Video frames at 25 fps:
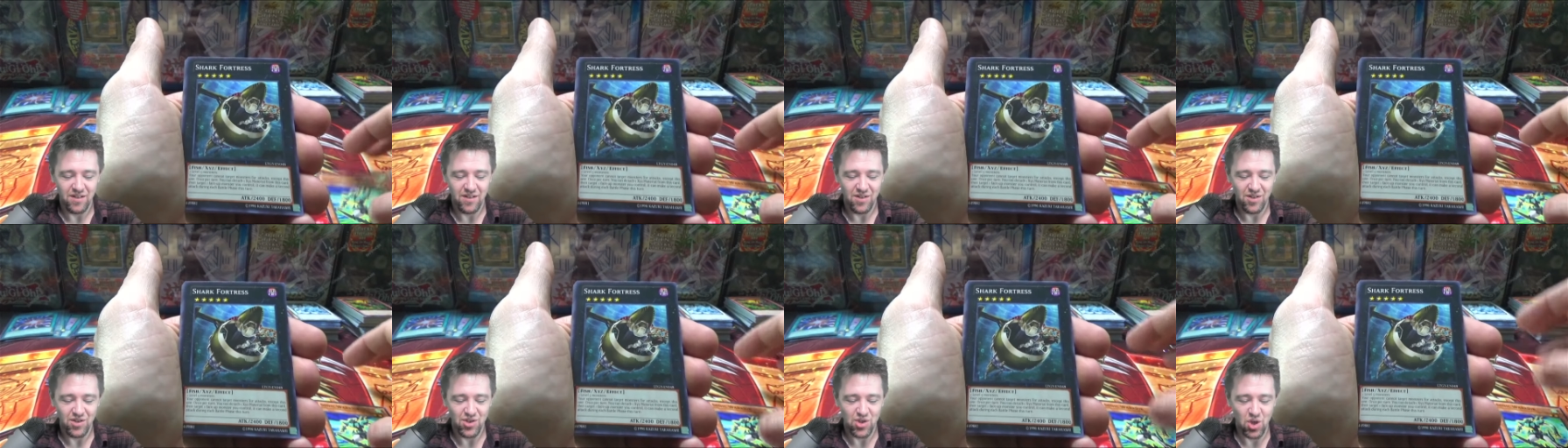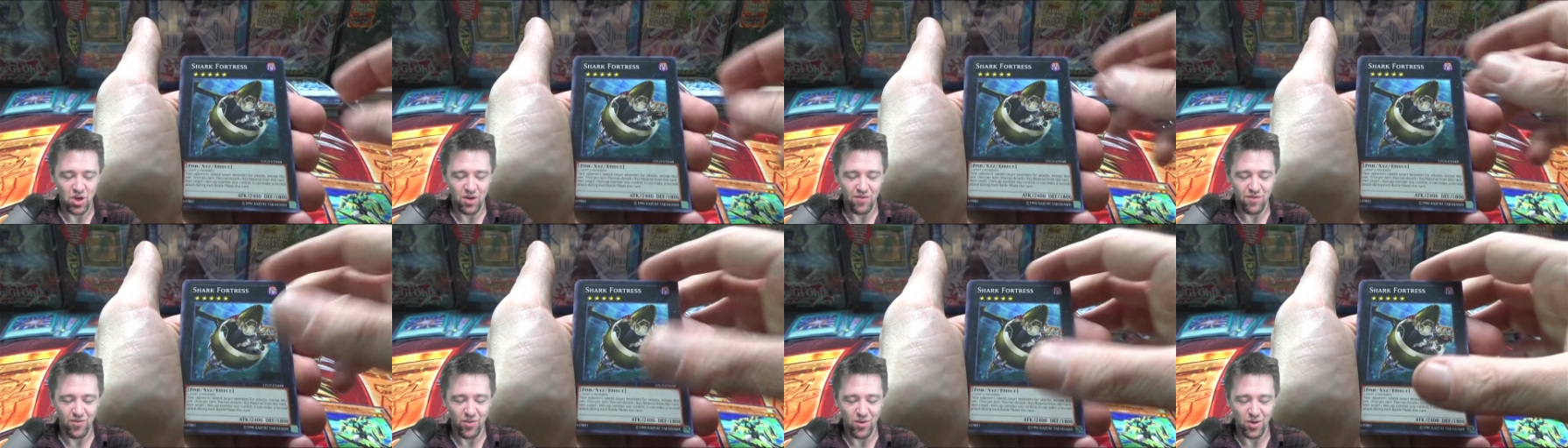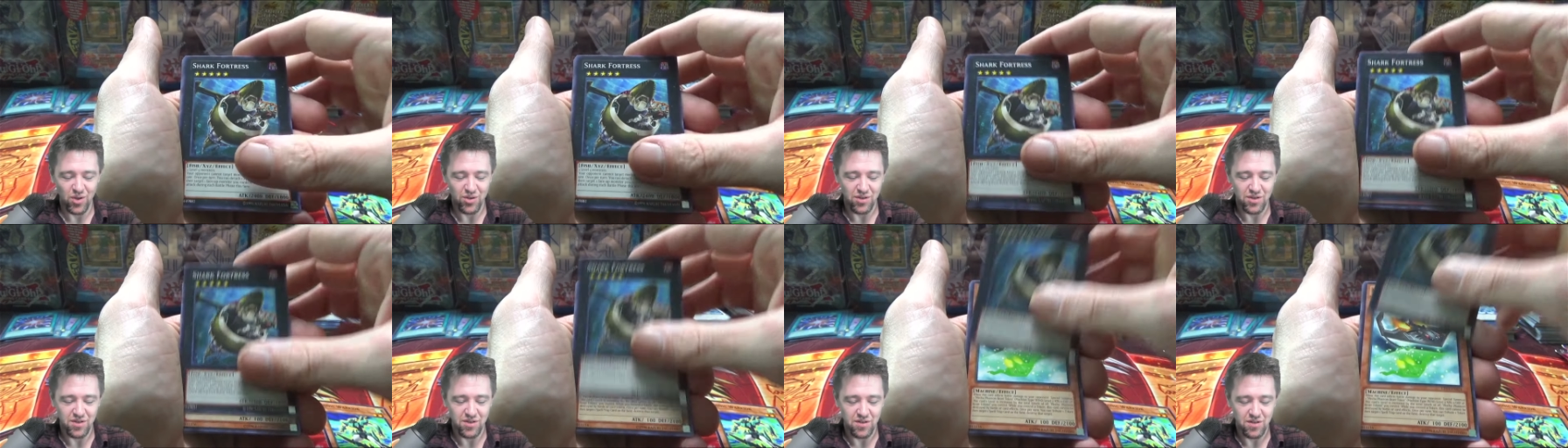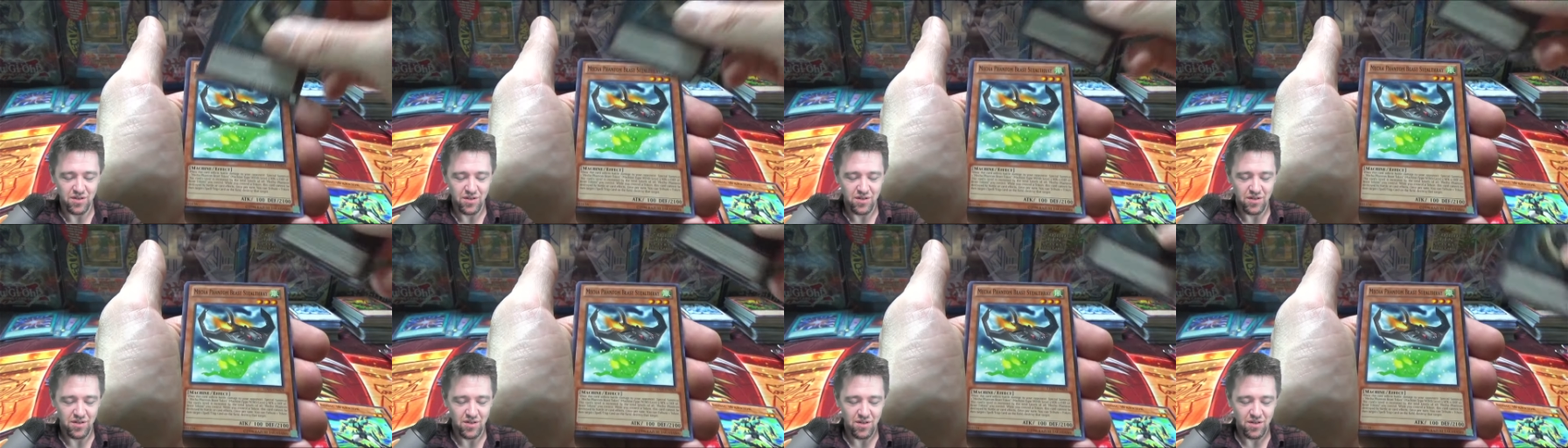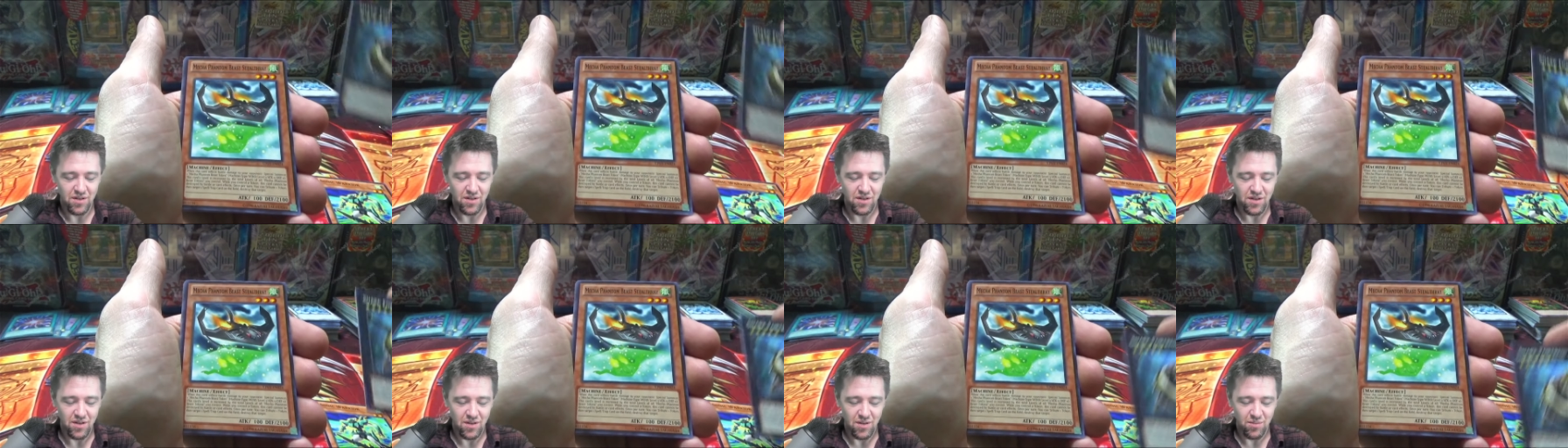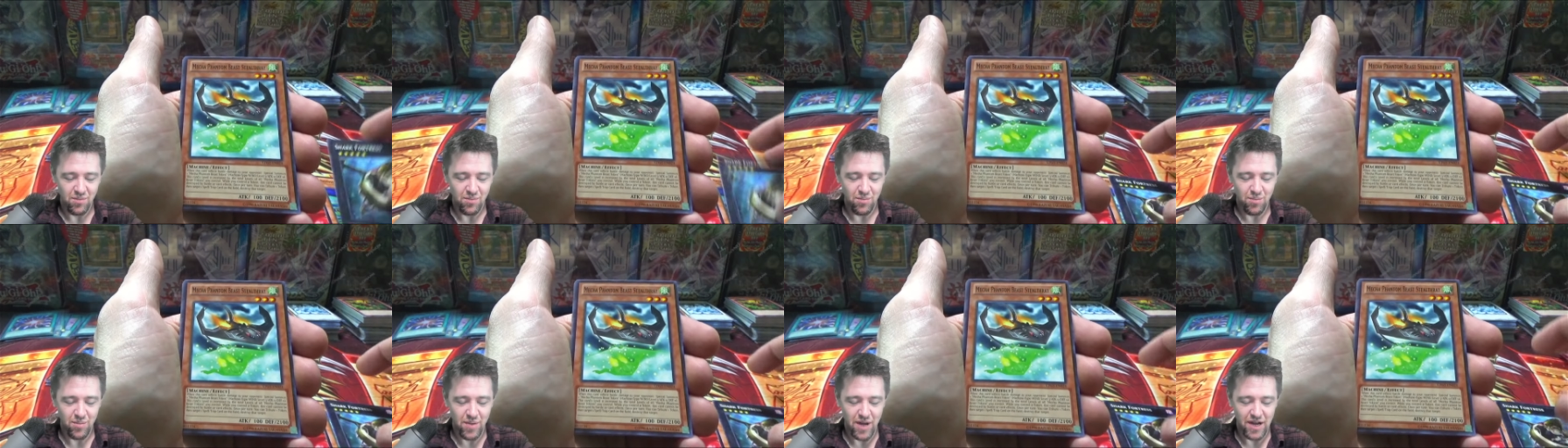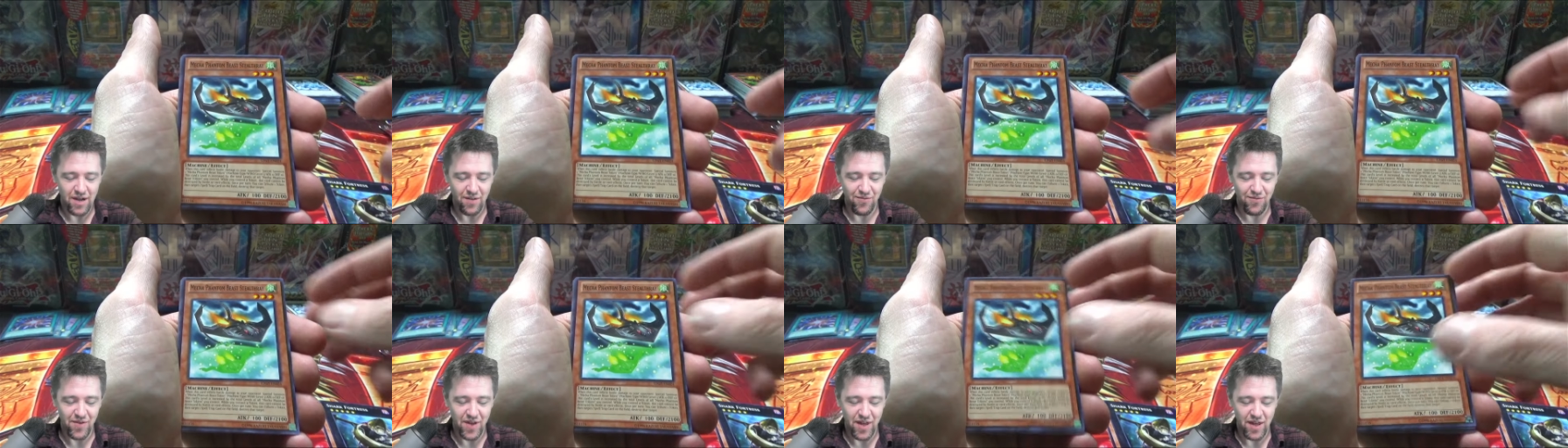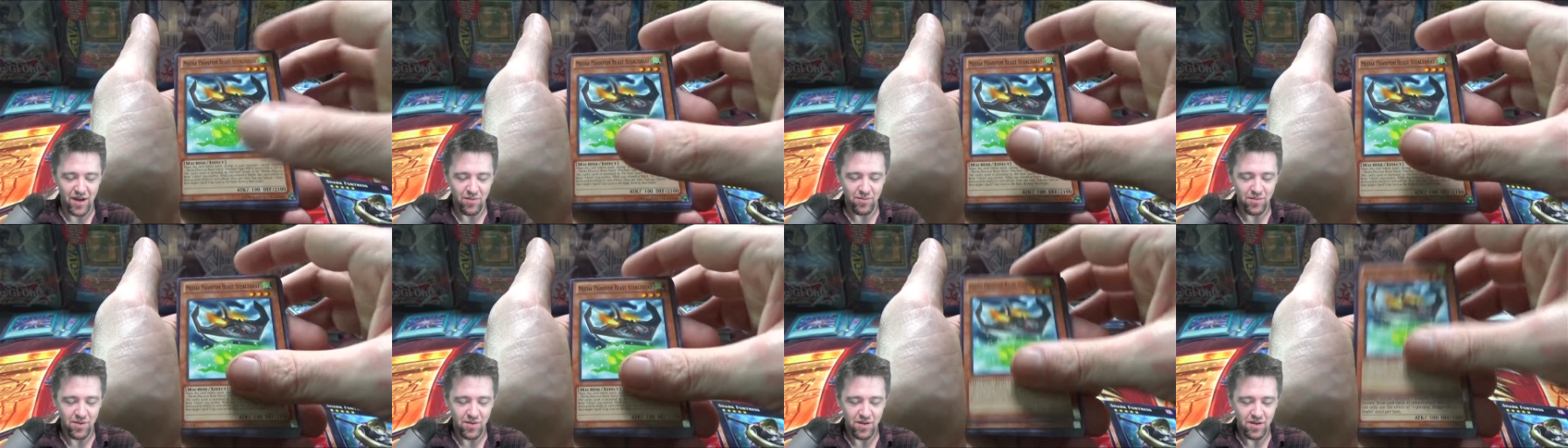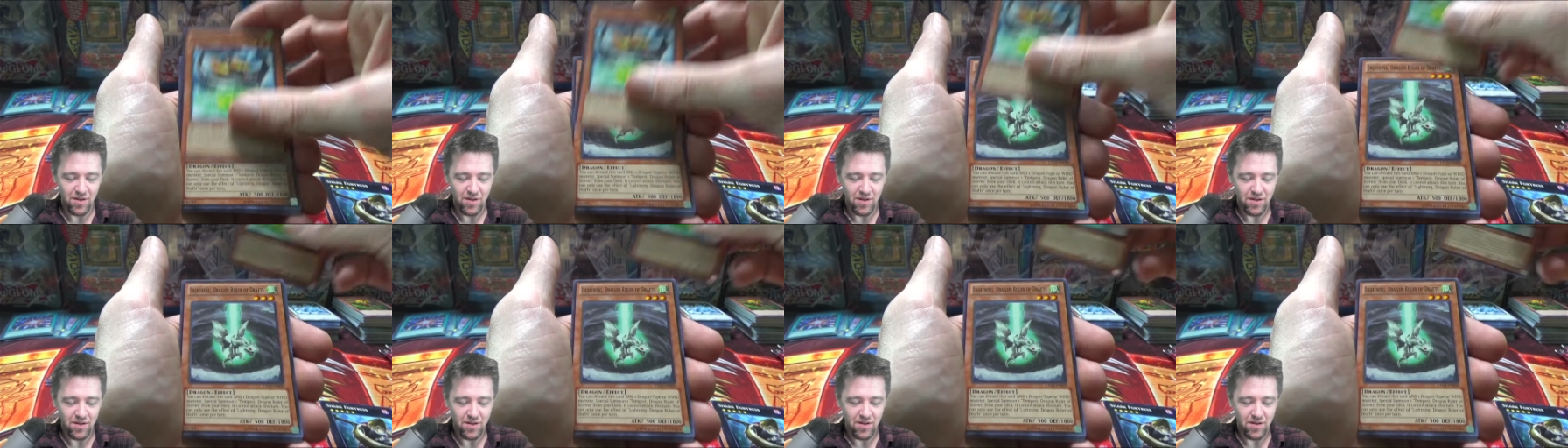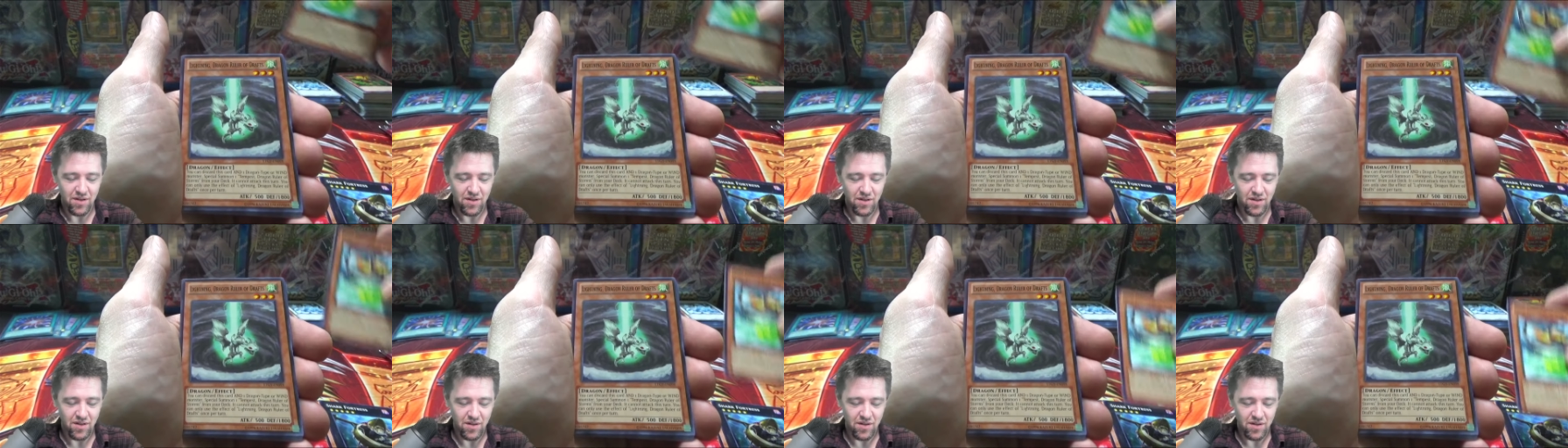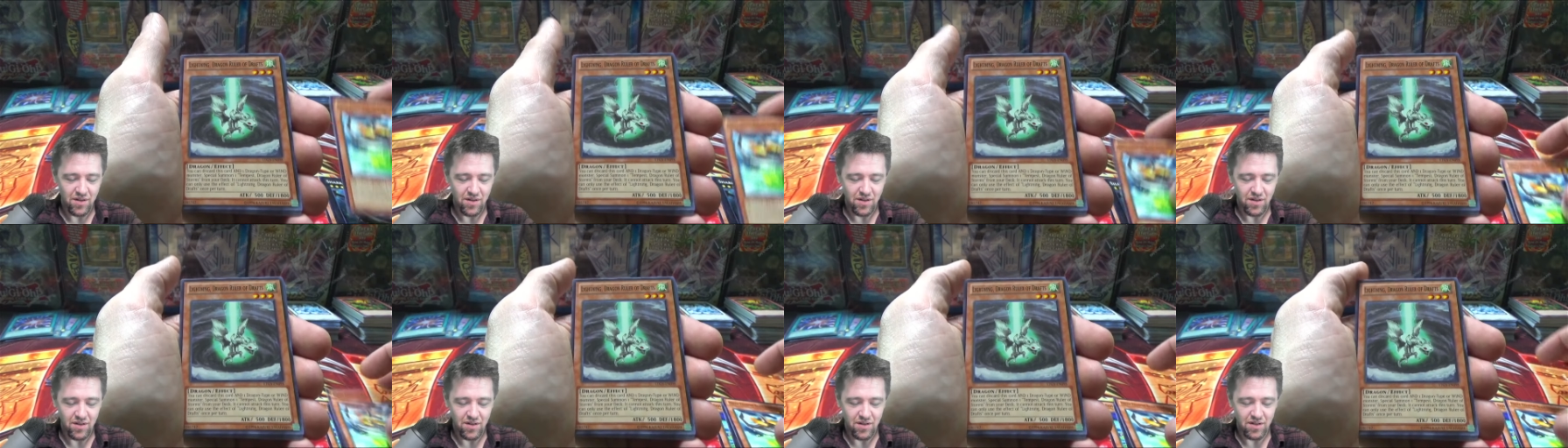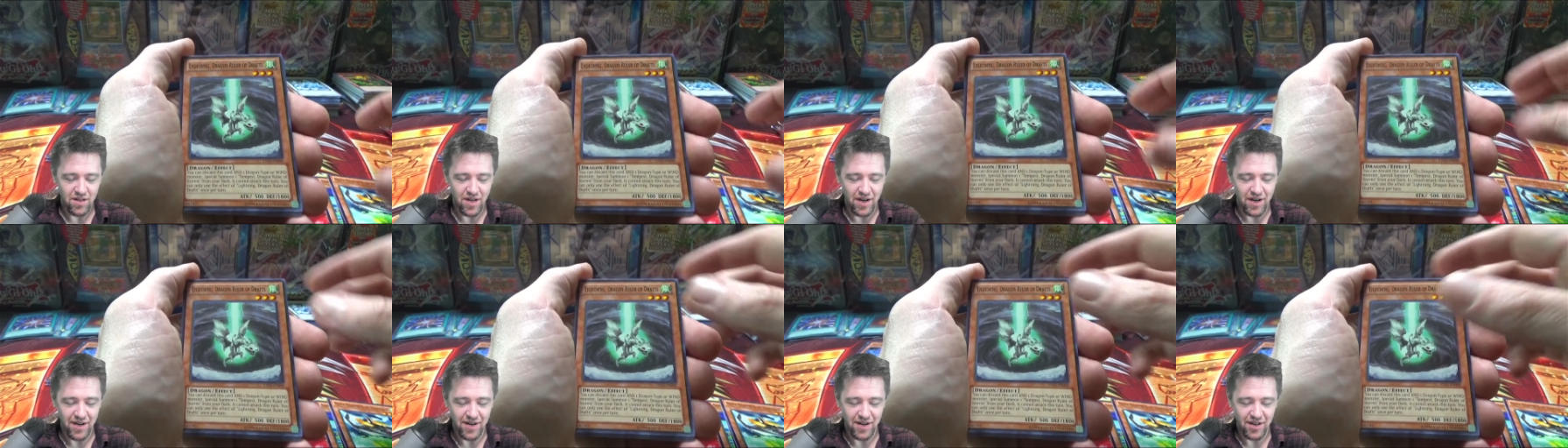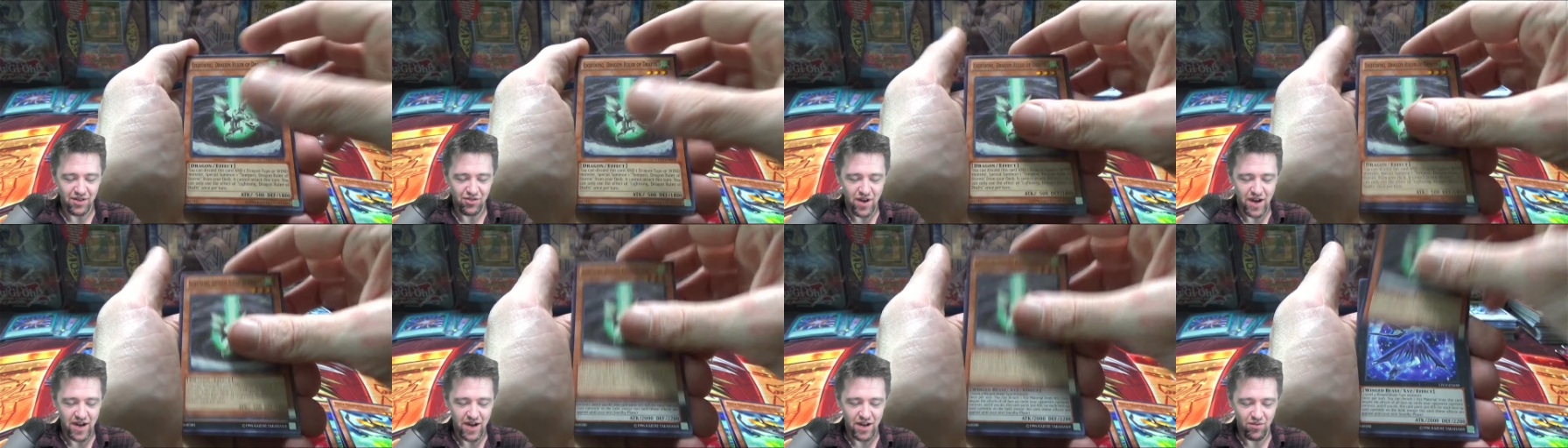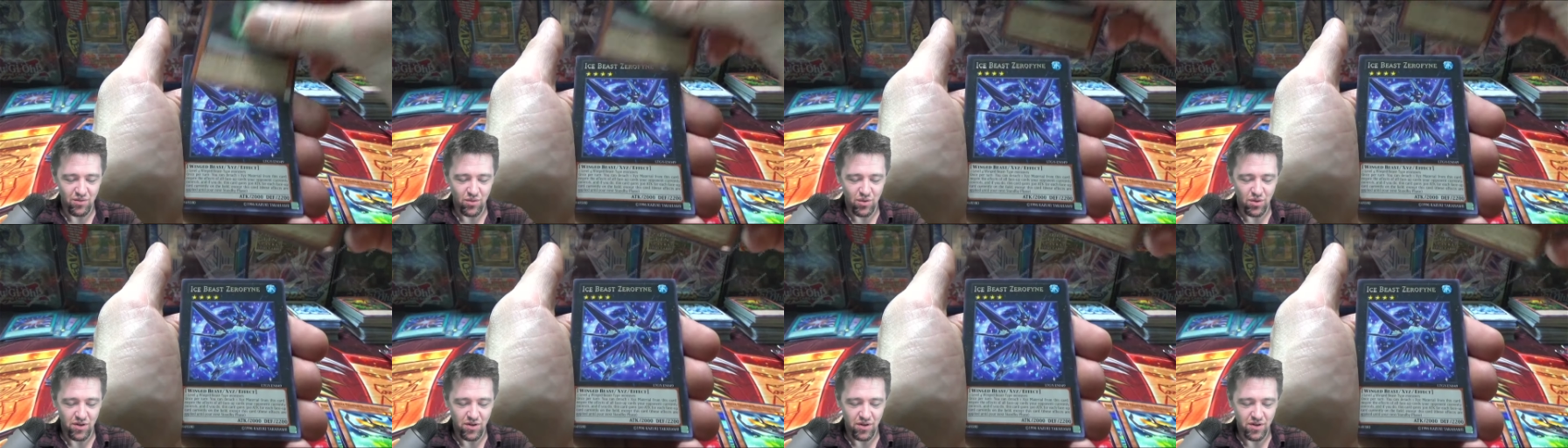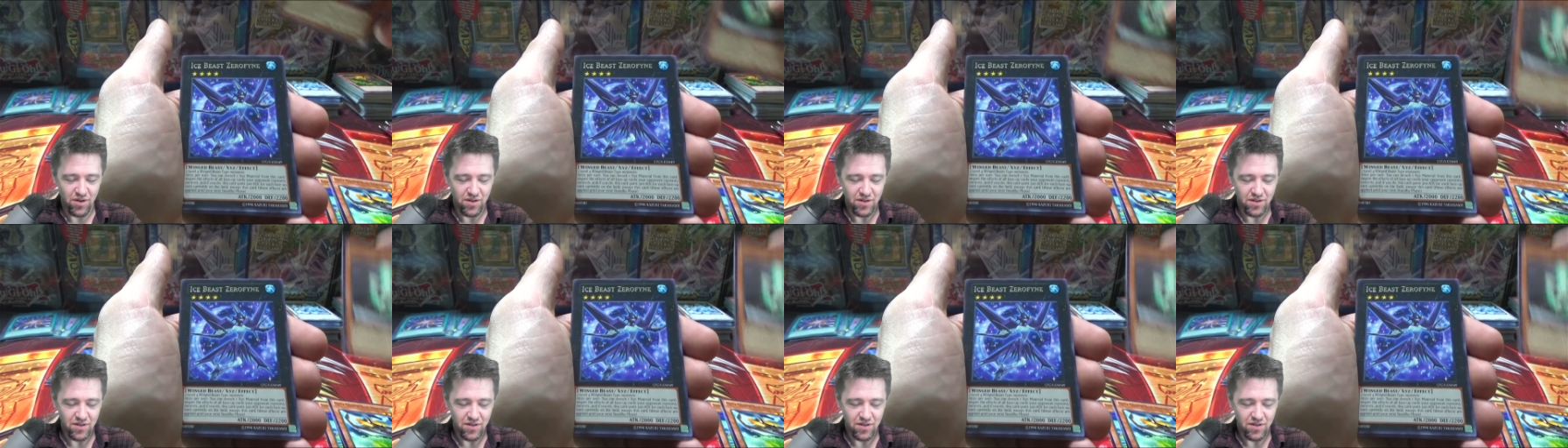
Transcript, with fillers: Shark Fortress, Mecha Phantom, Lightning Dragon Ruler.